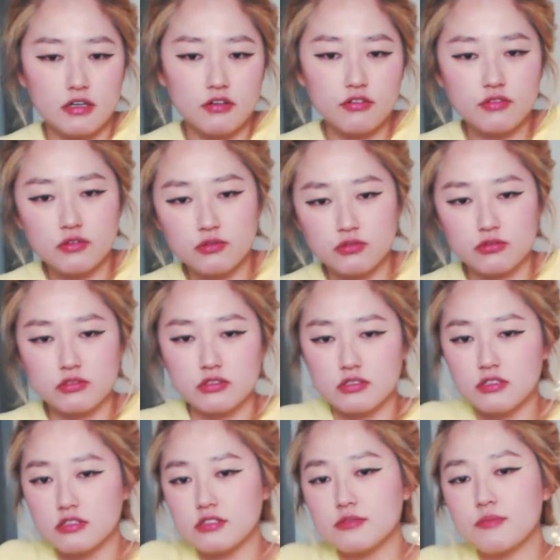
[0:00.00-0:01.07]
I don't know which one
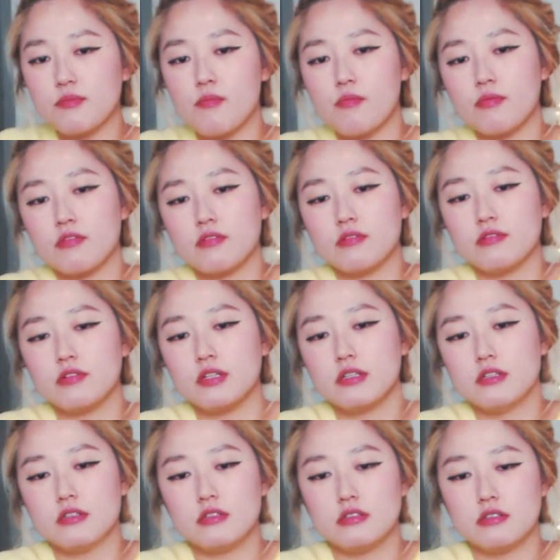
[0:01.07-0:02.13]
this is. Is
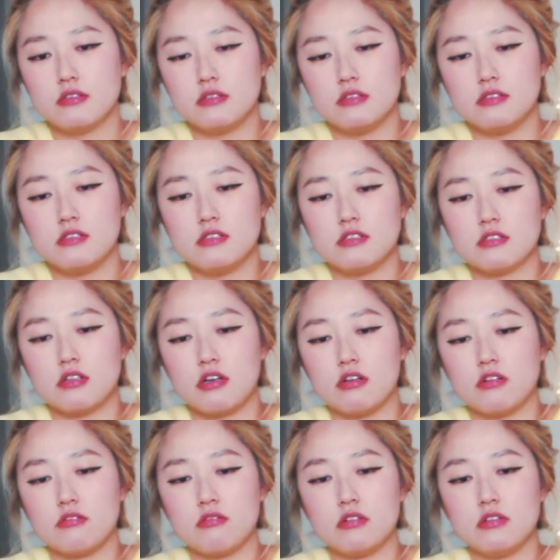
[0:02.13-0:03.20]
this the
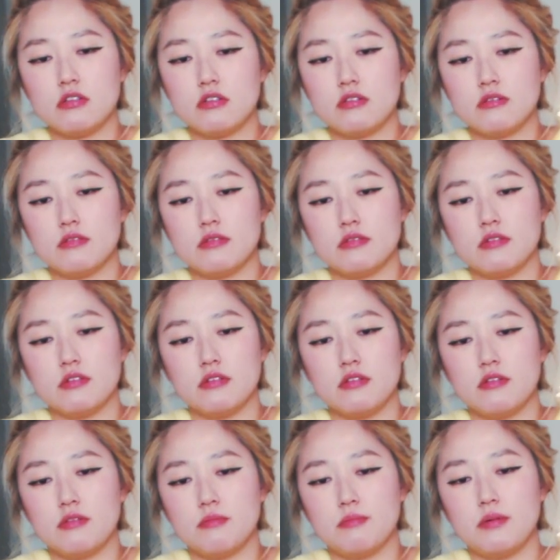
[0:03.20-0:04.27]
garlic one? I
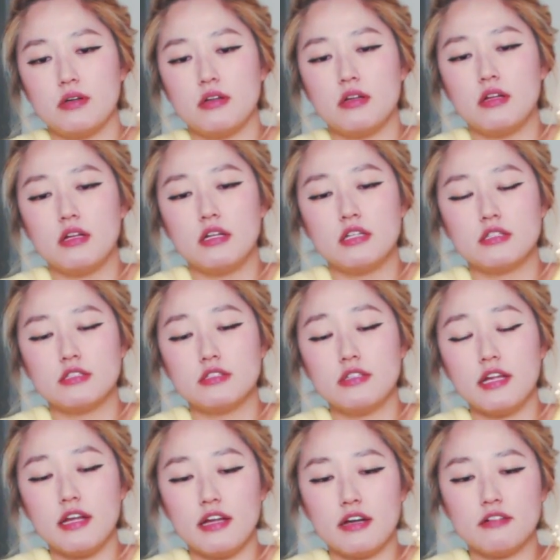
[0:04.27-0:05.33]
don't know. But
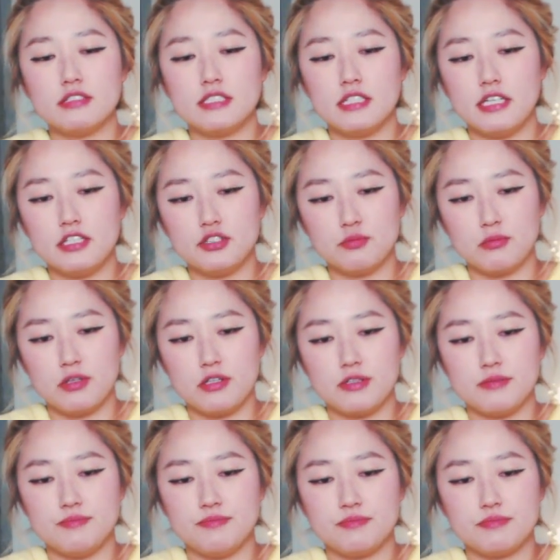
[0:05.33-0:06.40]
today I was at H
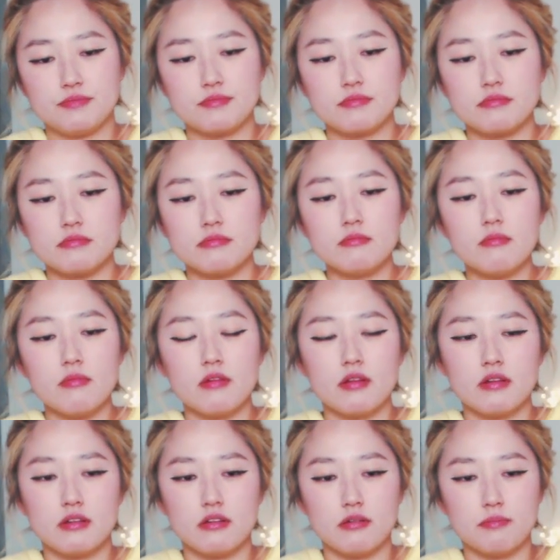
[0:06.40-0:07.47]
Mart,
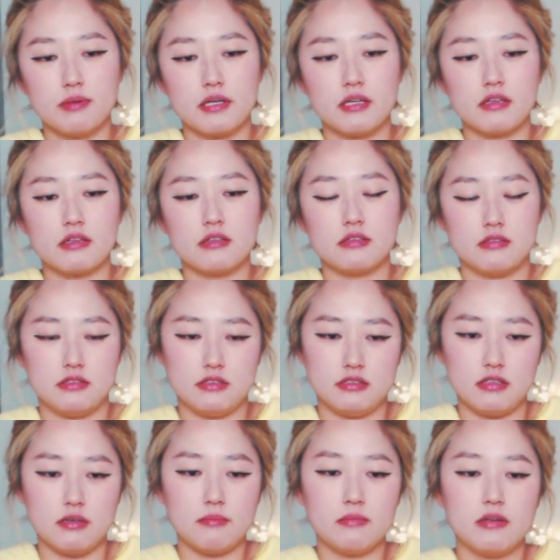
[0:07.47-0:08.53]
you know, picking
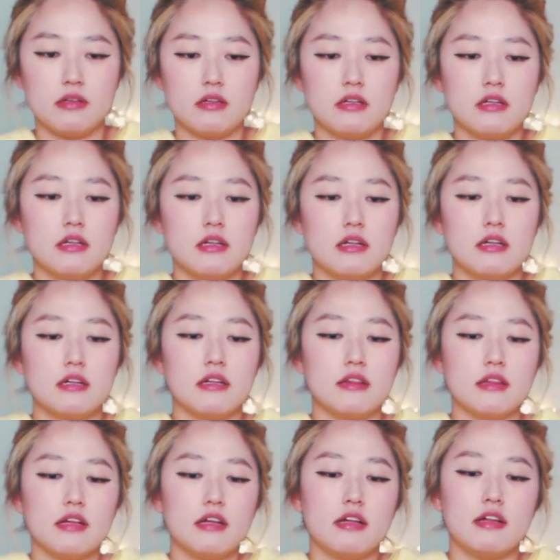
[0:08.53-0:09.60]
this up.
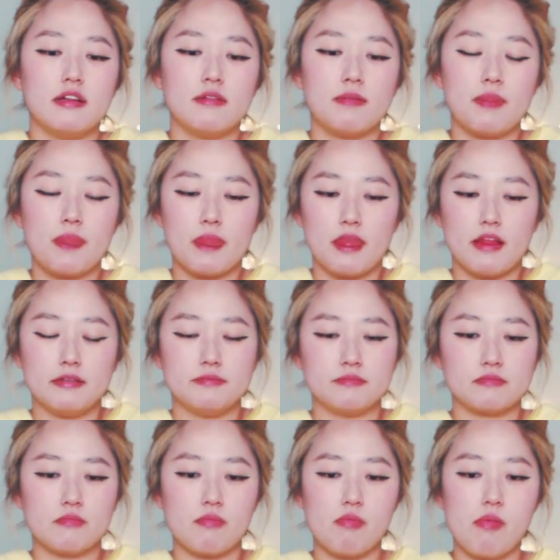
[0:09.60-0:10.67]
And then
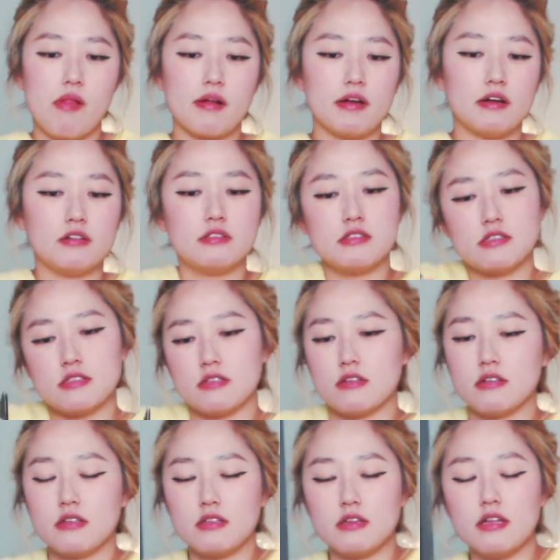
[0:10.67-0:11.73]
I was
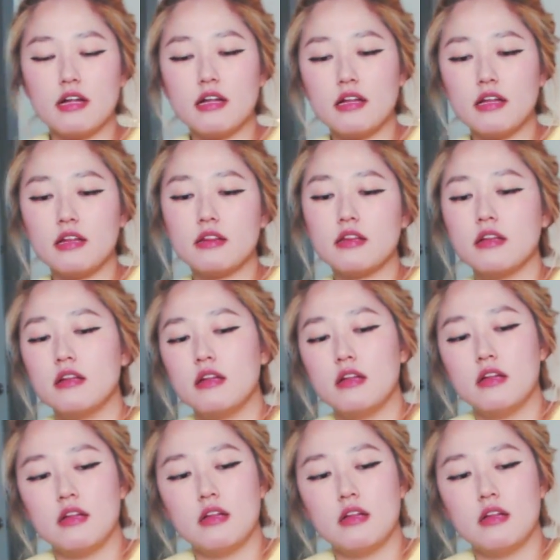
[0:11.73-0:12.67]
not in line.